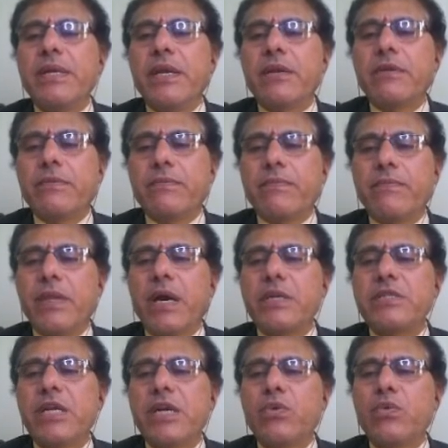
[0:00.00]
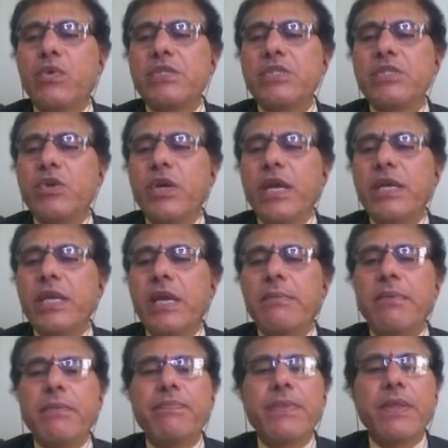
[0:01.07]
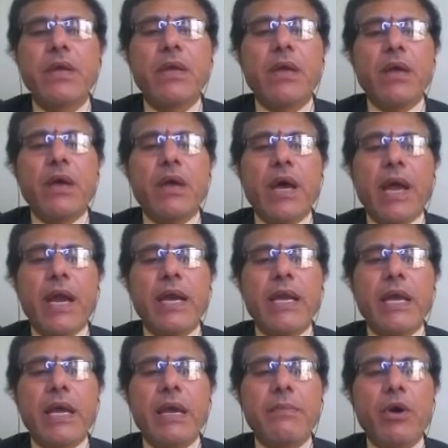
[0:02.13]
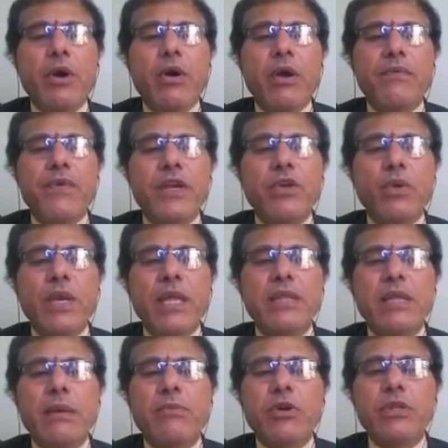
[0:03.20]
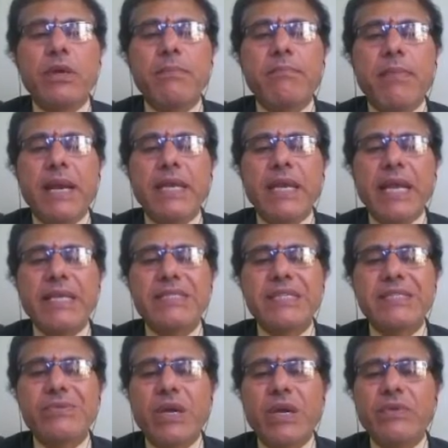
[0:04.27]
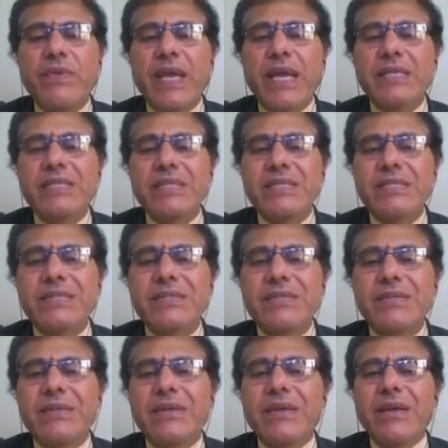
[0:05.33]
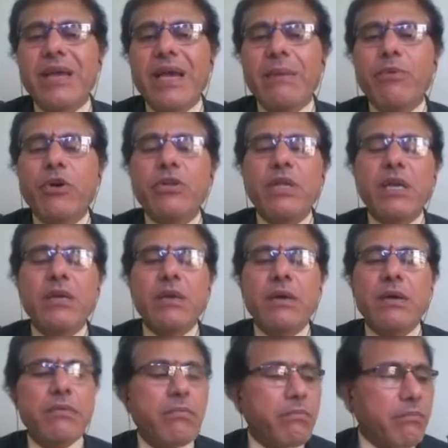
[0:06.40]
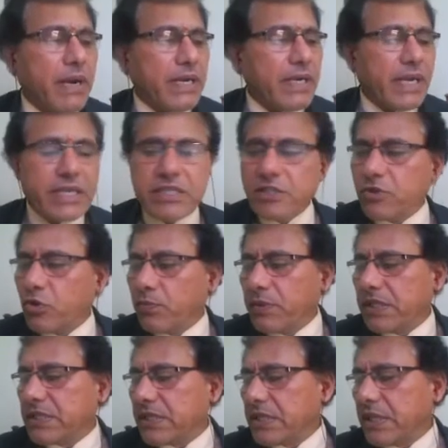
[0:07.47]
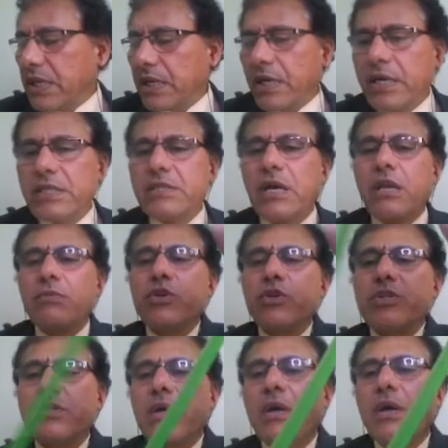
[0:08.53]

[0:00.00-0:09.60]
meter, or say 2108 mm, and about effective length about the minor axis, y axis. About that minor axis, you please see that it is almost